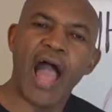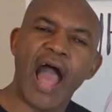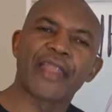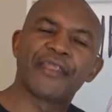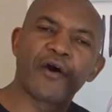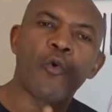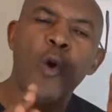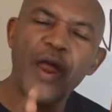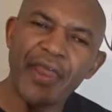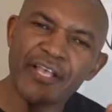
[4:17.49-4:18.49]
And
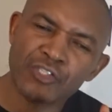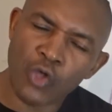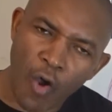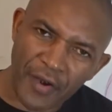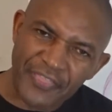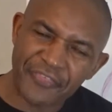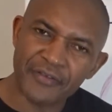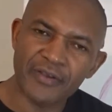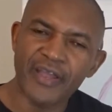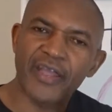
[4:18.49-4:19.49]
when they store it
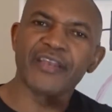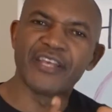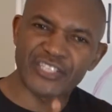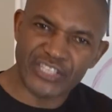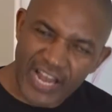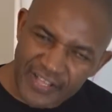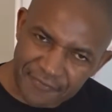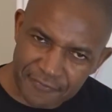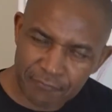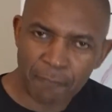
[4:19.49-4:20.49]
in the
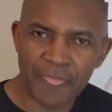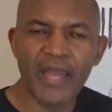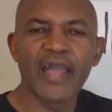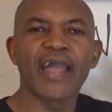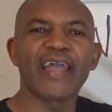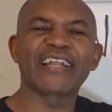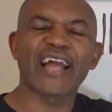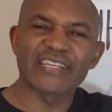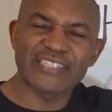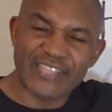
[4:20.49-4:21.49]
shelf, it
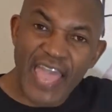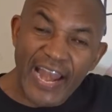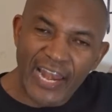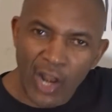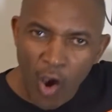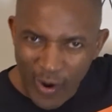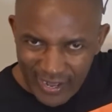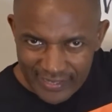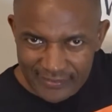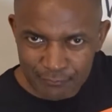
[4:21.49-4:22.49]
can stay
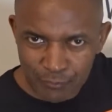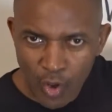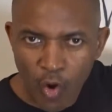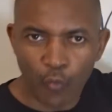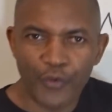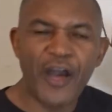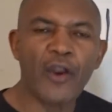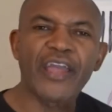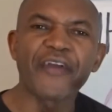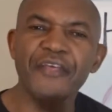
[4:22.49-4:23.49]
longer
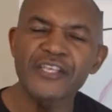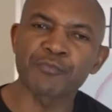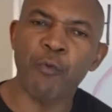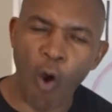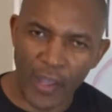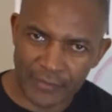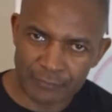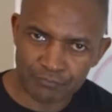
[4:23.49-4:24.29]
without getting spoiled.